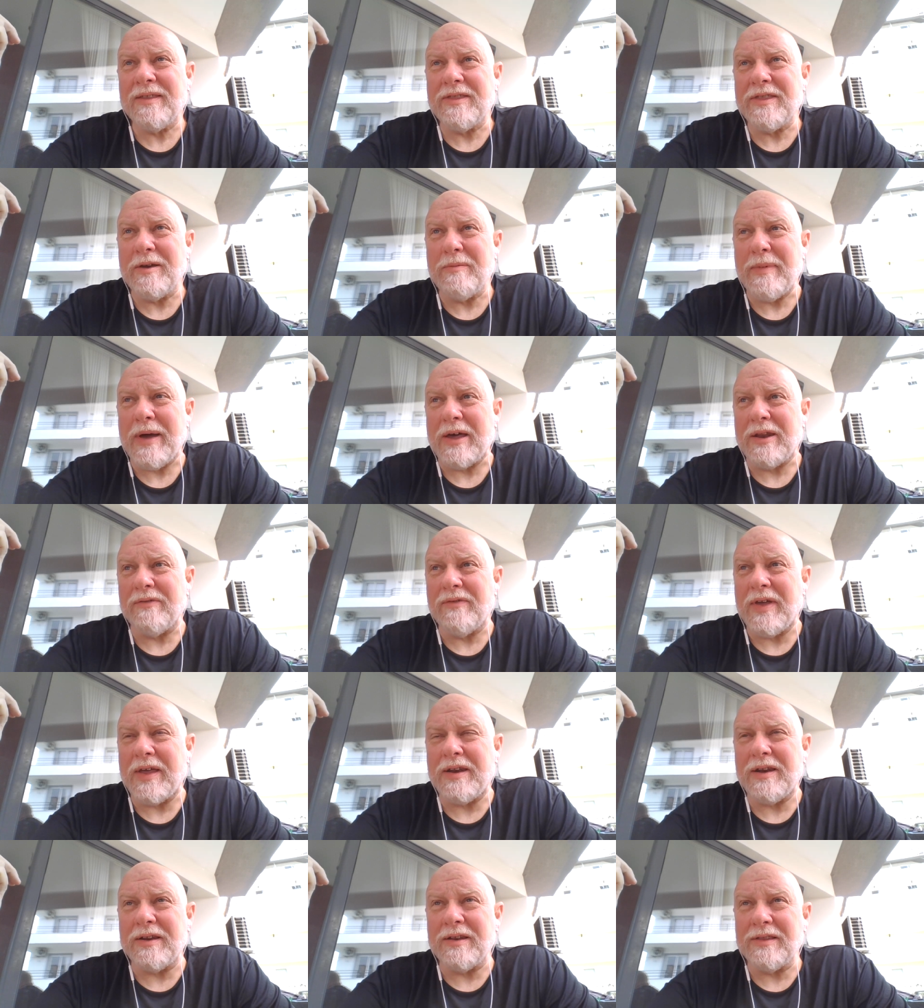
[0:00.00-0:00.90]
the amount of
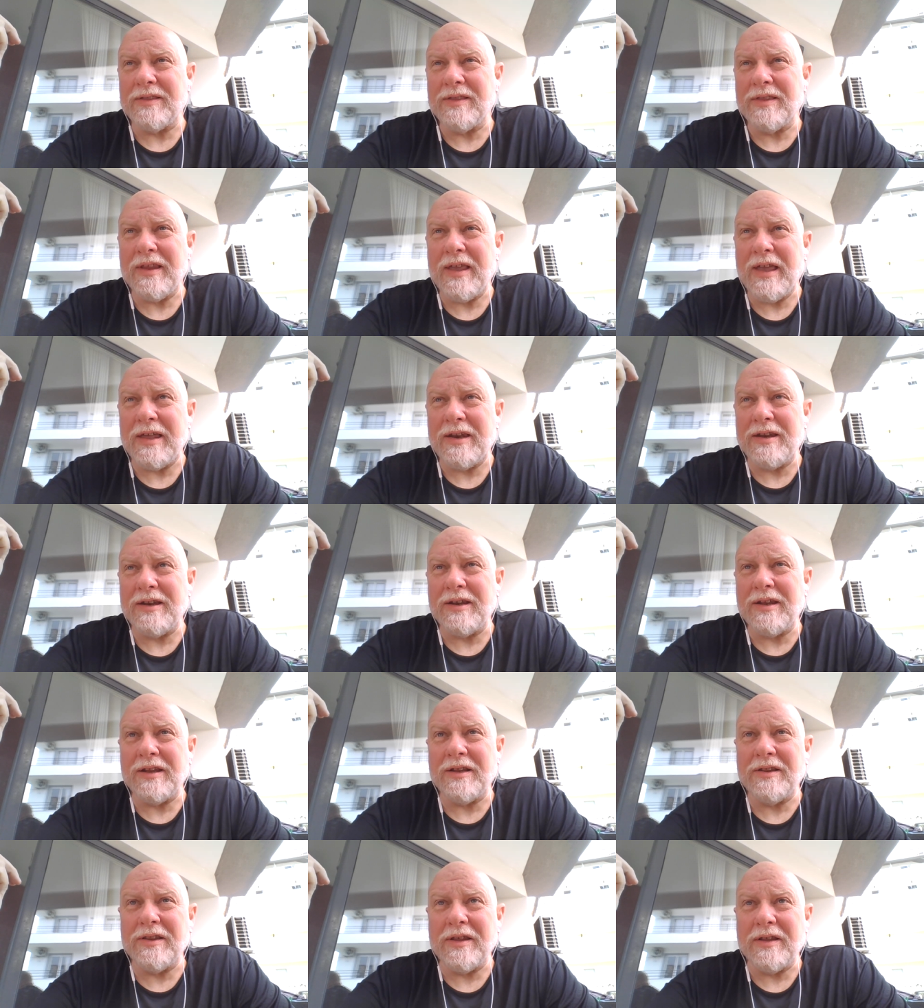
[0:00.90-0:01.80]
editing
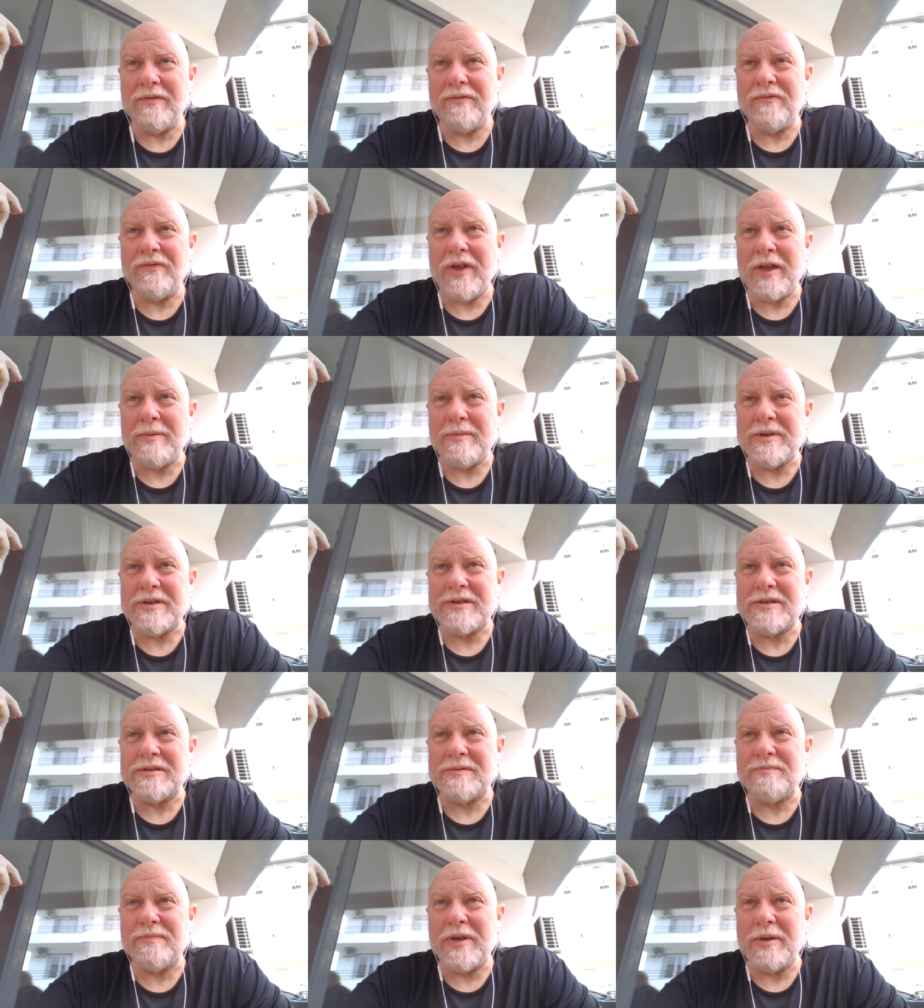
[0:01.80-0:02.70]
that
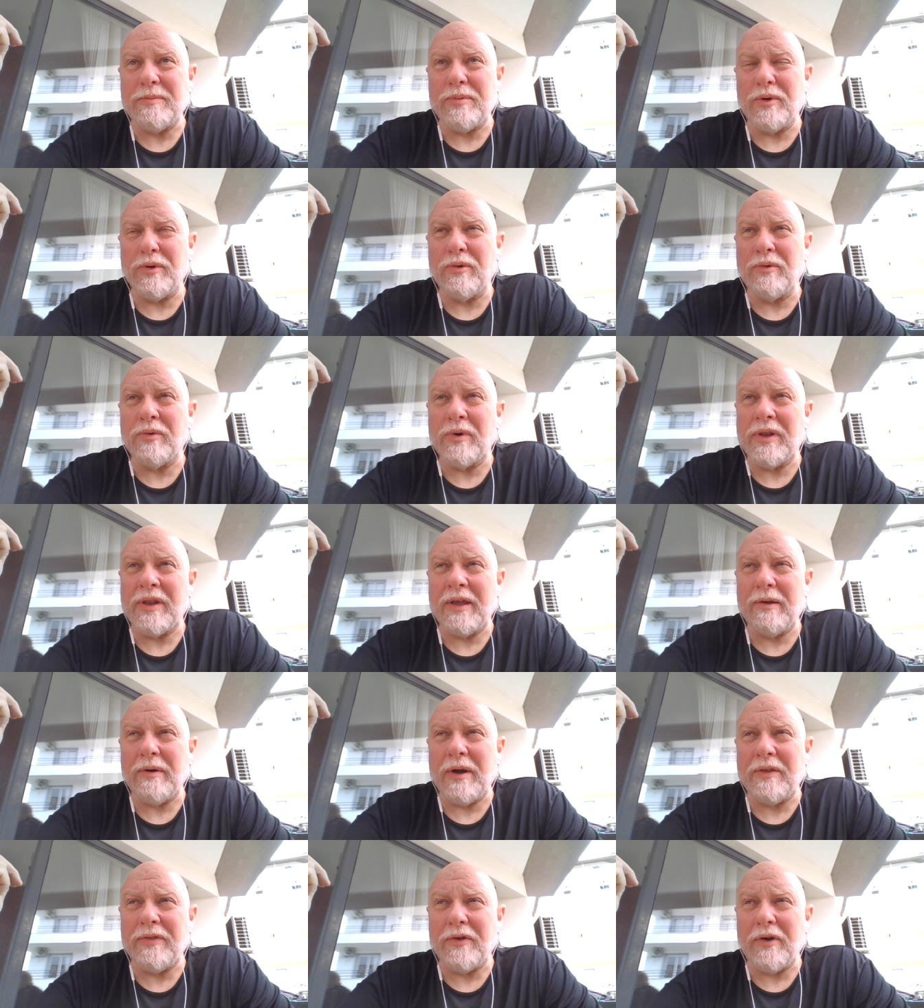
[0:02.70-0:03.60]
famous people, when they
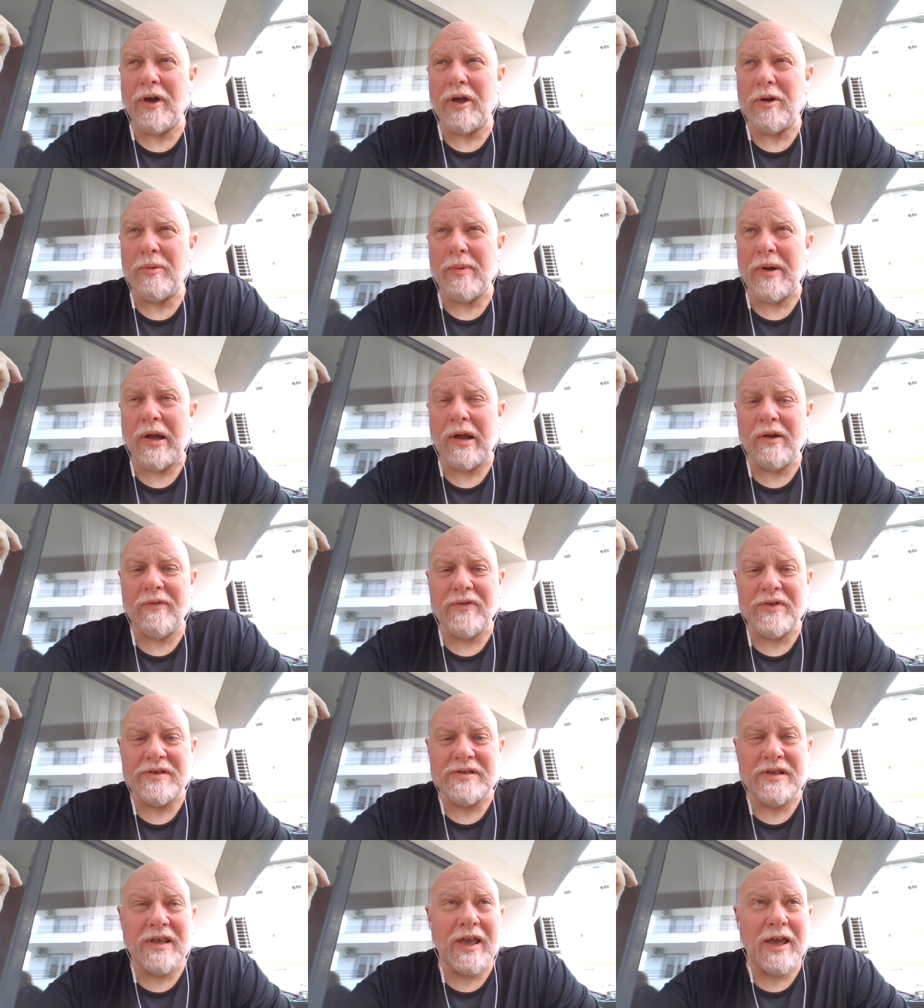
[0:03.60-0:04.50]
write their
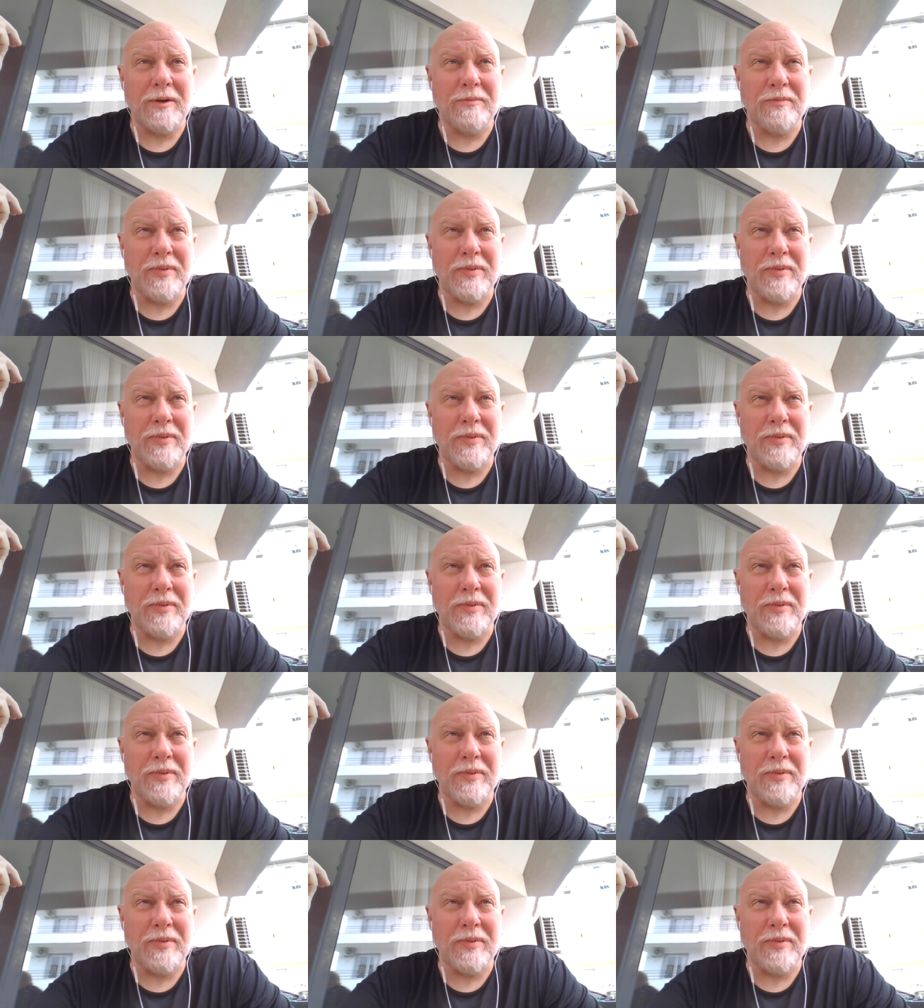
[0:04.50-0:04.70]
autobiographies, get,